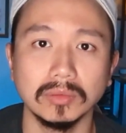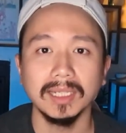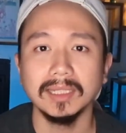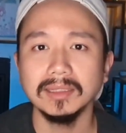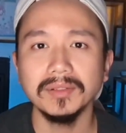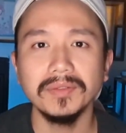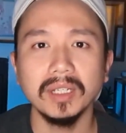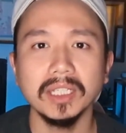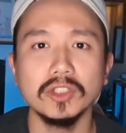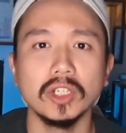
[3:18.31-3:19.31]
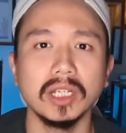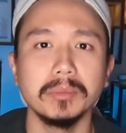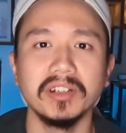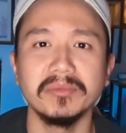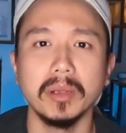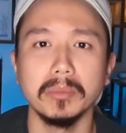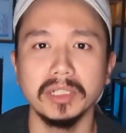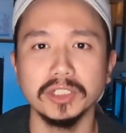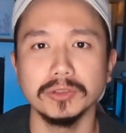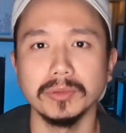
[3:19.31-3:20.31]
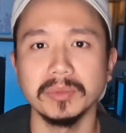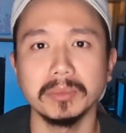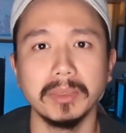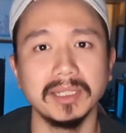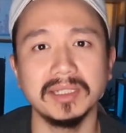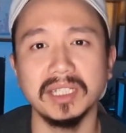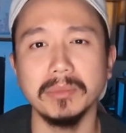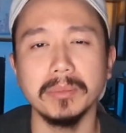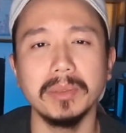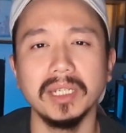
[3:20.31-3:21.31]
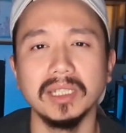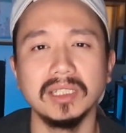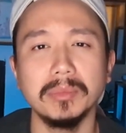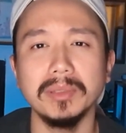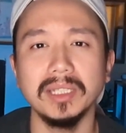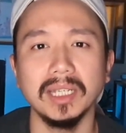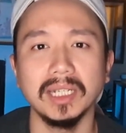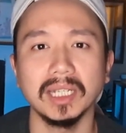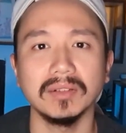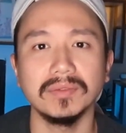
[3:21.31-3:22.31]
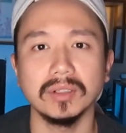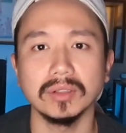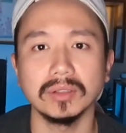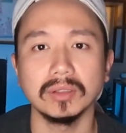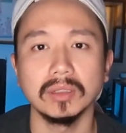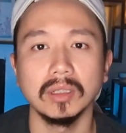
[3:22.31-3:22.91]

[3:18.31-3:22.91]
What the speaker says: Identifying giant puffball mushrooms might seem a bit intimidating at first,